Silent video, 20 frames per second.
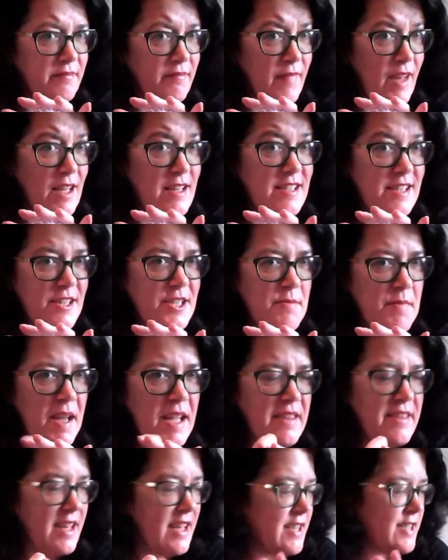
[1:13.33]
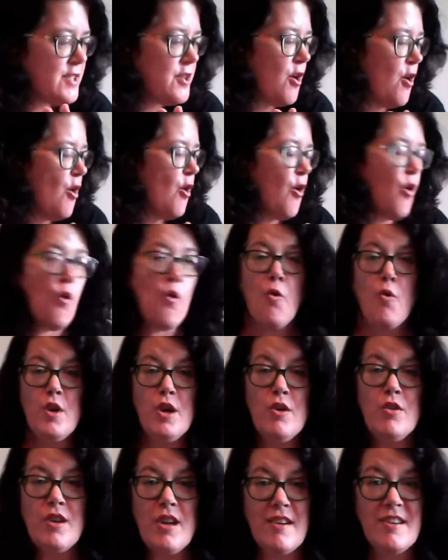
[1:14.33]
So to make this, all
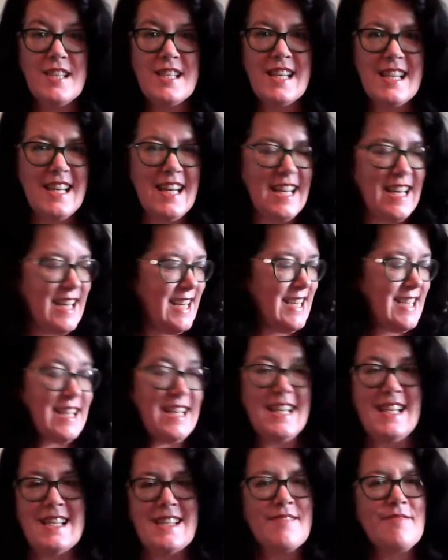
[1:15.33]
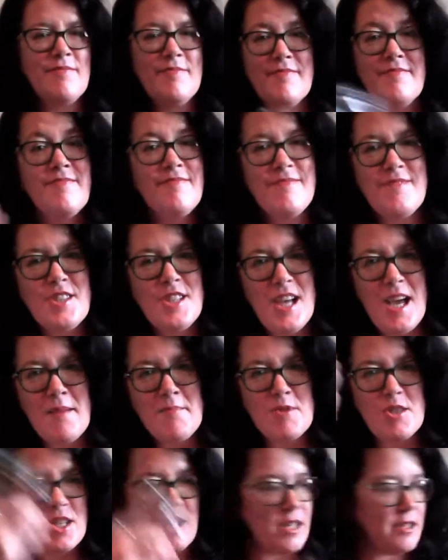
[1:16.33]
you're going to need is
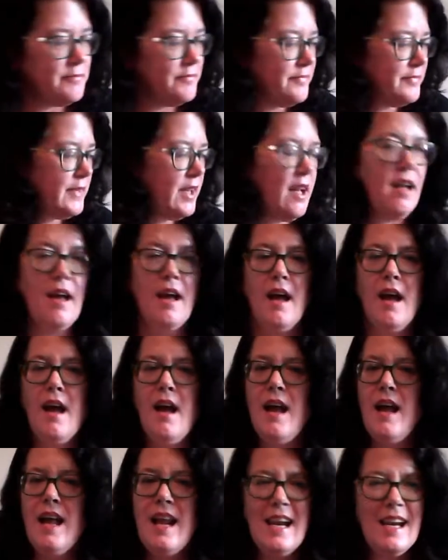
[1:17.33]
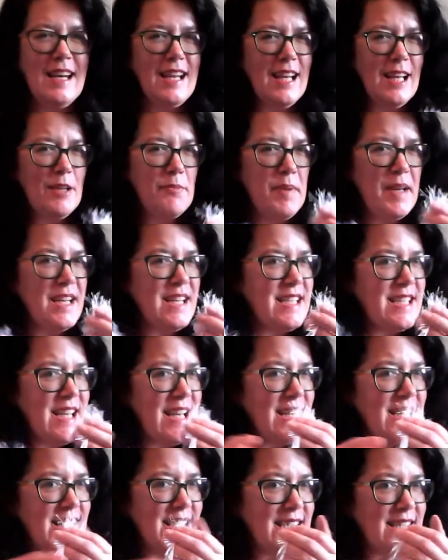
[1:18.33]
jam jar, a little bit of
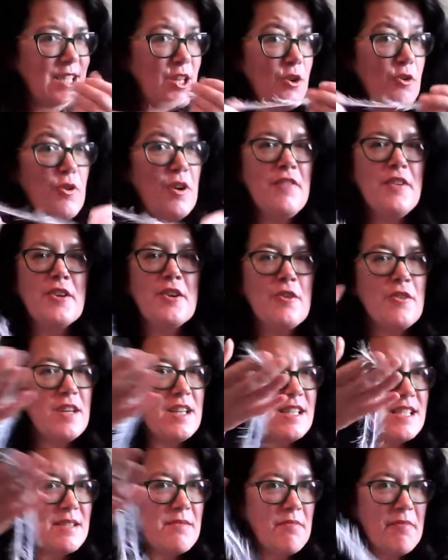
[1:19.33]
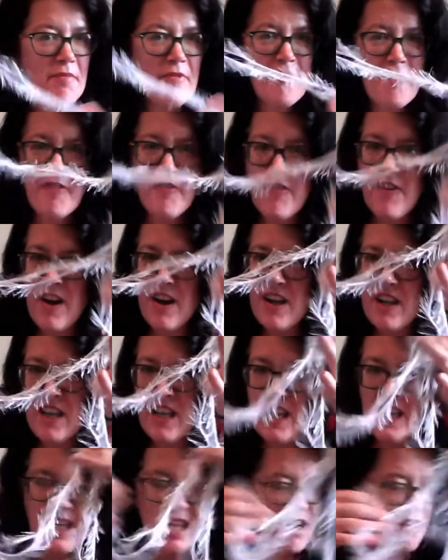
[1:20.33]
tinsel, or if you've got it, some
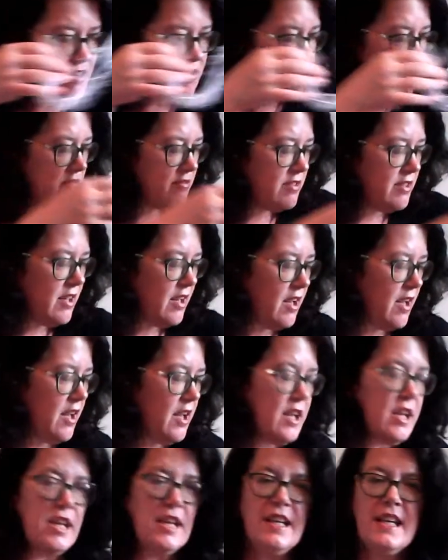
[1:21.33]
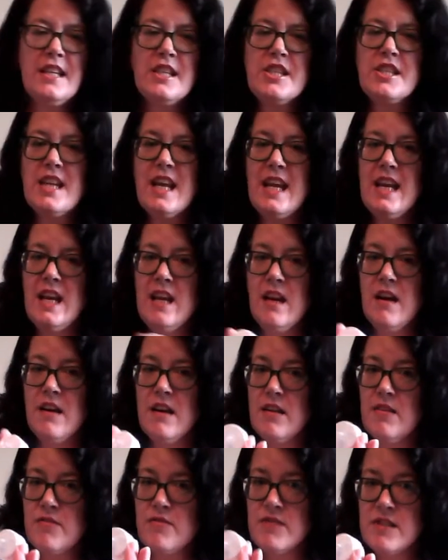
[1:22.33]
funky yarn. You need a tea
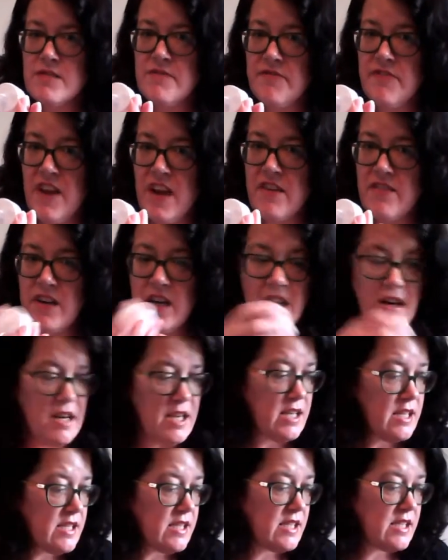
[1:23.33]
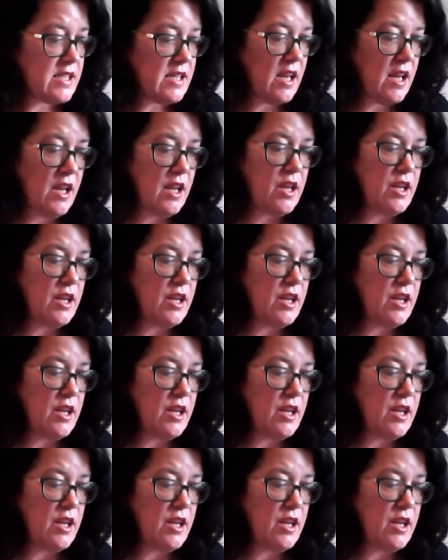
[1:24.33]
light or some fairy lights.